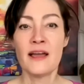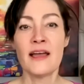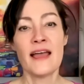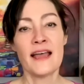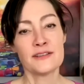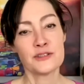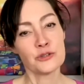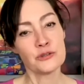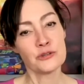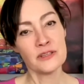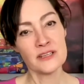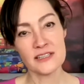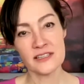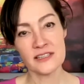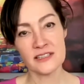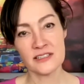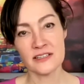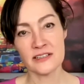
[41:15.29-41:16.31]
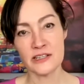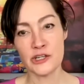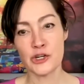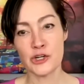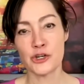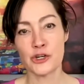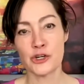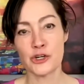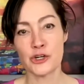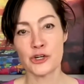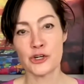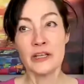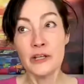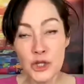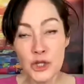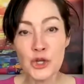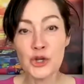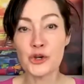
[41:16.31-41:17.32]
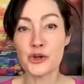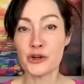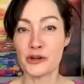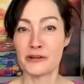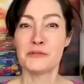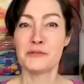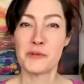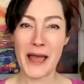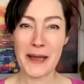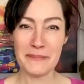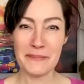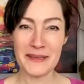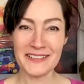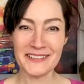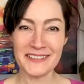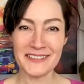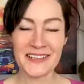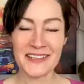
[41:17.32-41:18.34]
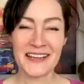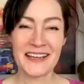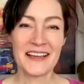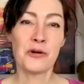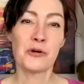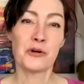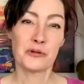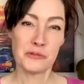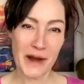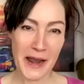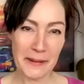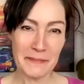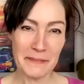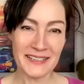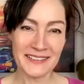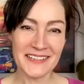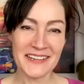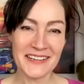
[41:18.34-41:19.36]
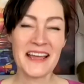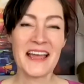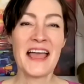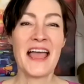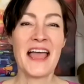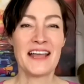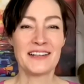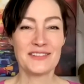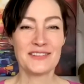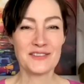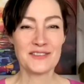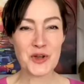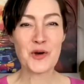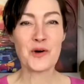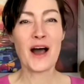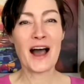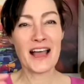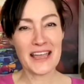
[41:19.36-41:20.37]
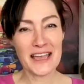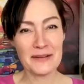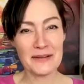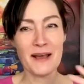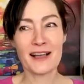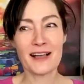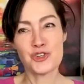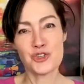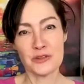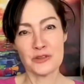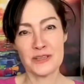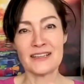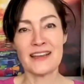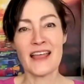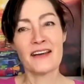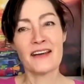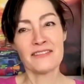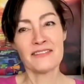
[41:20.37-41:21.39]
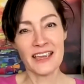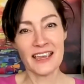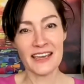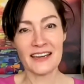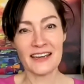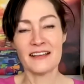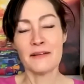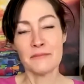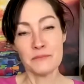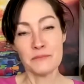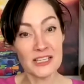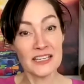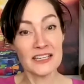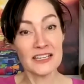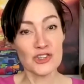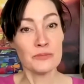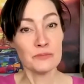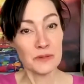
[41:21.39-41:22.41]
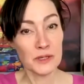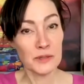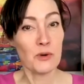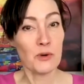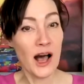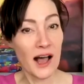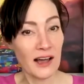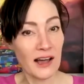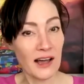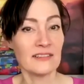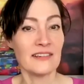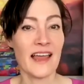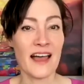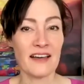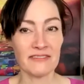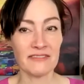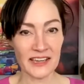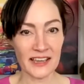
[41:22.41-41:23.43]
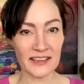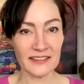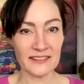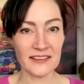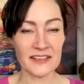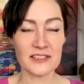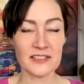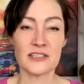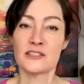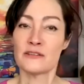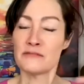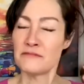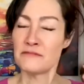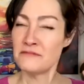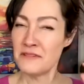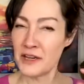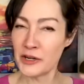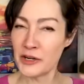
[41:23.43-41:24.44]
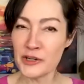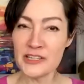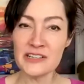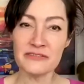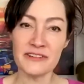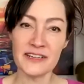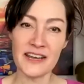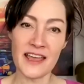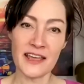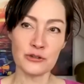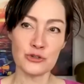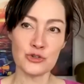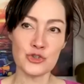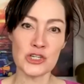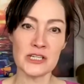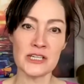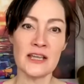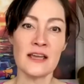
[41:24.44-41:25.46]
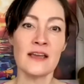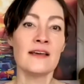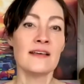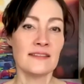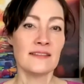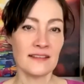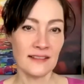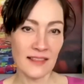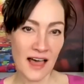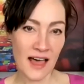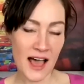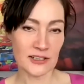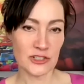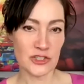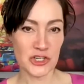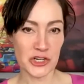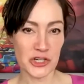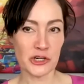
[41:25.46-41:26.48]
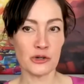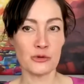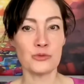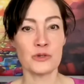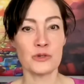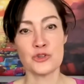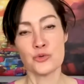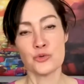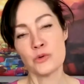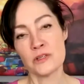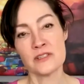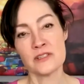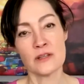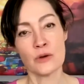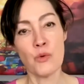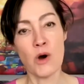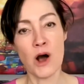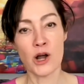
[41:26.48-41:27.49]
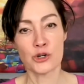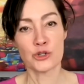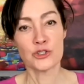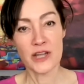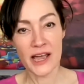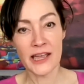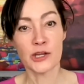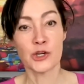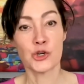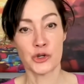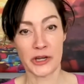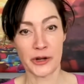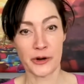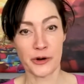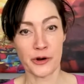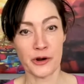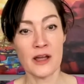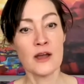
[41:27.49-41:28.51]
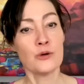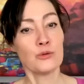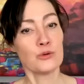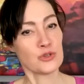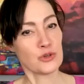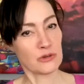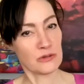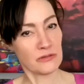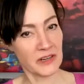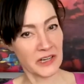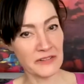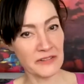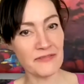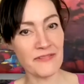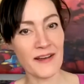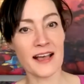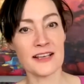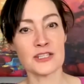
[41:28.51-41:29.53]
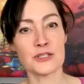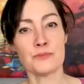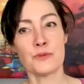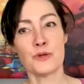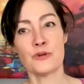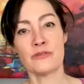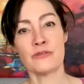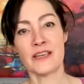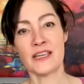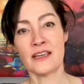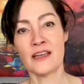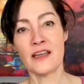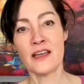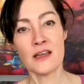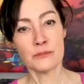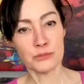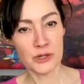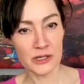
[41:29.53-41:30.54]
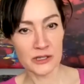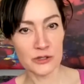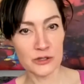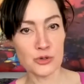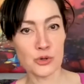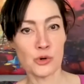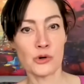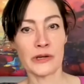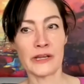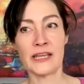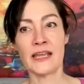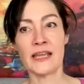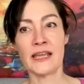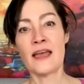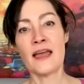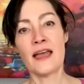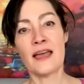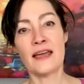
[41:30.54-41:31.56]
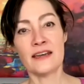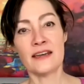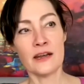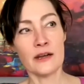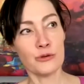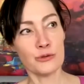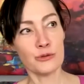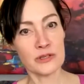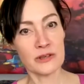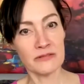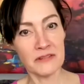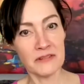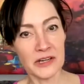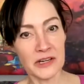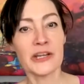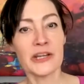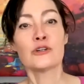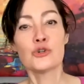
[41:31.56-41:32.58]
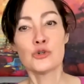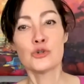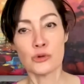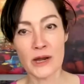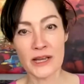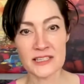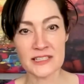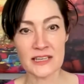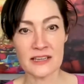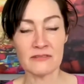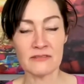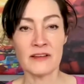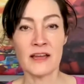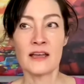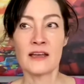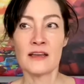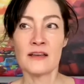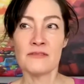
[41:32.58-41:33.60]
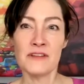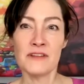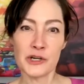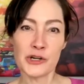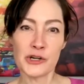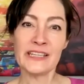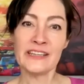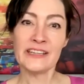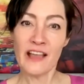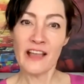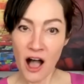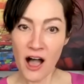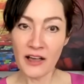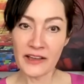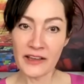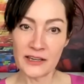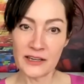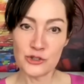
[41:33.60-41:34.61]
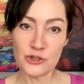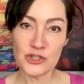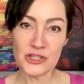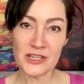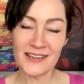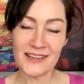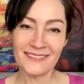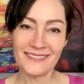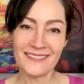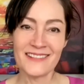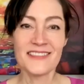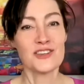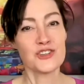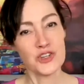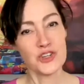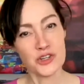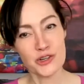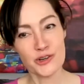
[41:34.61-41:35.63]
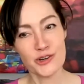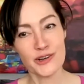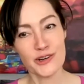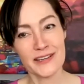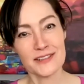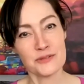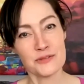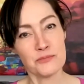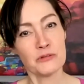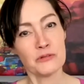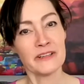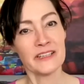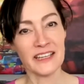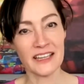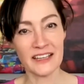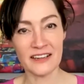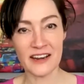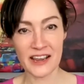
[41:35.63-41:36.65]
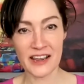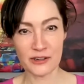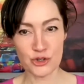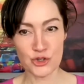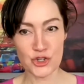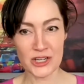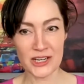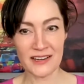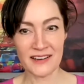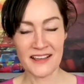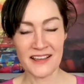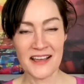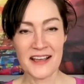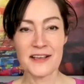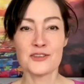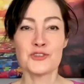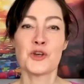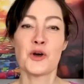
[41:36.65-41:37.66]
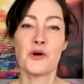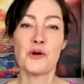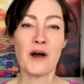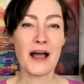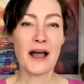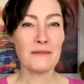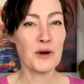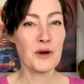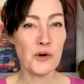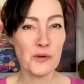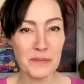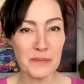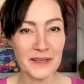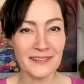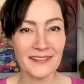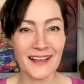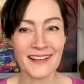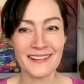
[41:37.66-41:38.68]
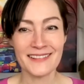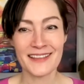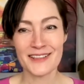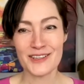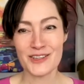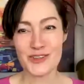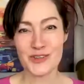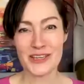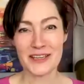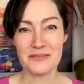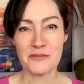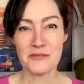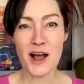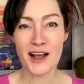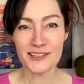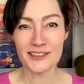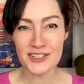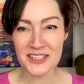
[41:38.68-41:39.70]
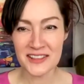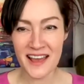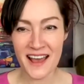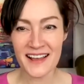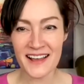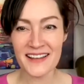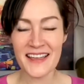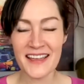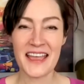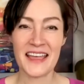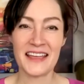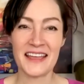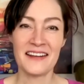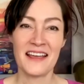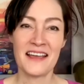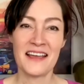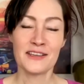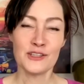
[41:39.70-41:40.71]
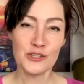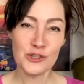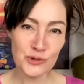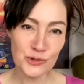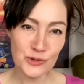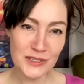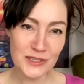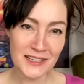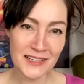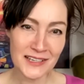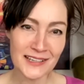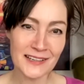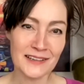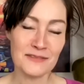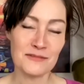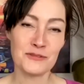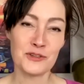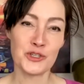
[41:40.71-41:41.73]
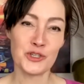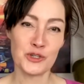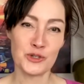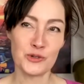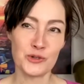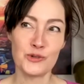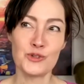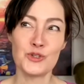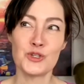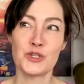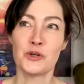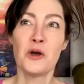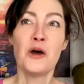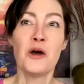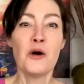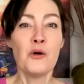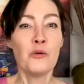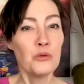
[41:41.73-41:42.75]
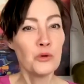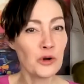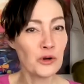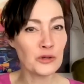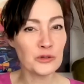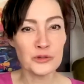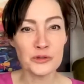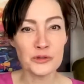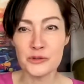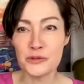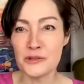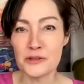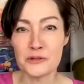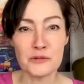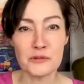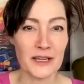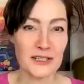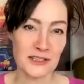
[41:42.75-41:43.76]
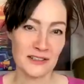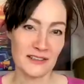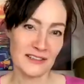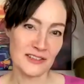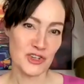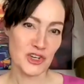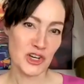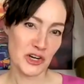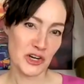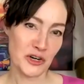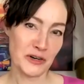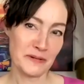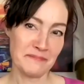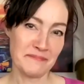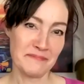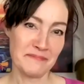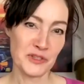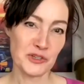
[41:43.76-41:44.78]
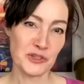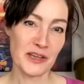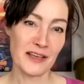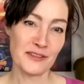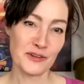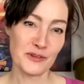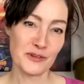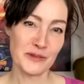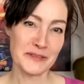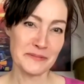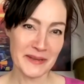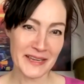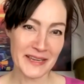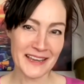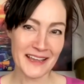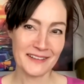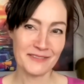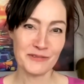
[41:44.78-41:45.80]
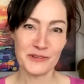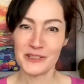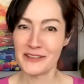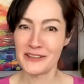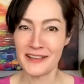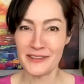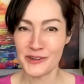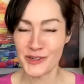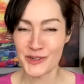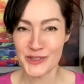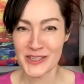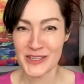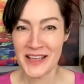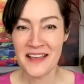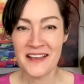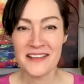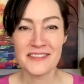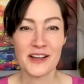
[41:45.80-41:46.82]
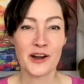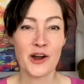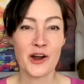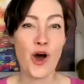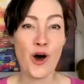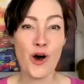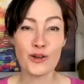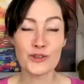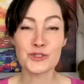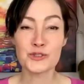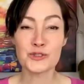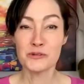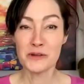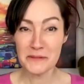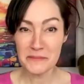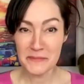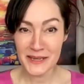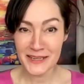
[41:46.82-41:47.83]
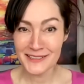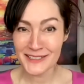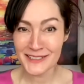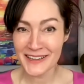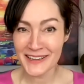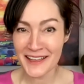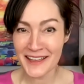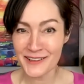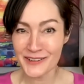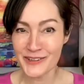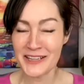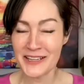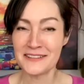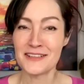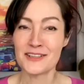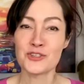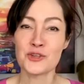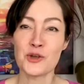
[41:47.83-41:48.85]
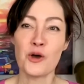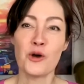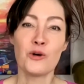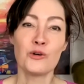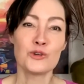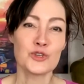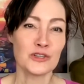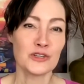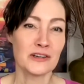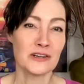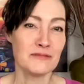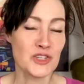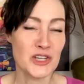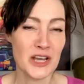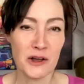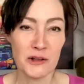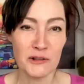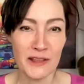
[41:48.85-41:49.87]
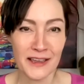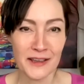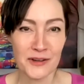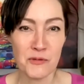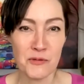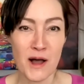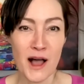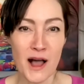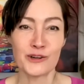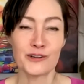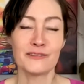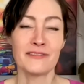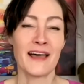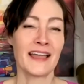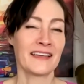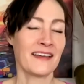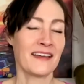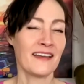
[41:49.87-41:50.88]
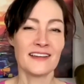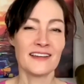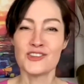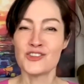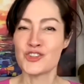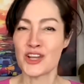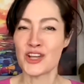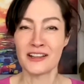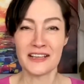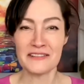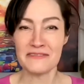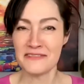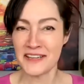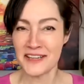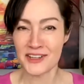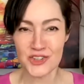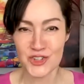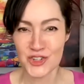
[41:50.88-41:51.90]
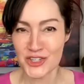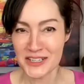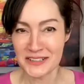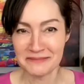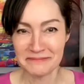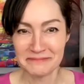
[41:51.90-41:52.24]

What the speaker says: And so this is the year of rabbits, or rabbit. And so I am actually I'm teaching people how to navigate this. It's a very different energy than last year, which was the water tiger year, which was very fast moving, predatory, and then it was a very aggressive, very yang energy. This year is more of a yin energy. So I'm hoping that you can watch that and use it for you to work through the rest of this year together with me and with others that are all swimming together in this ocean of gel-like water, like jellyfish.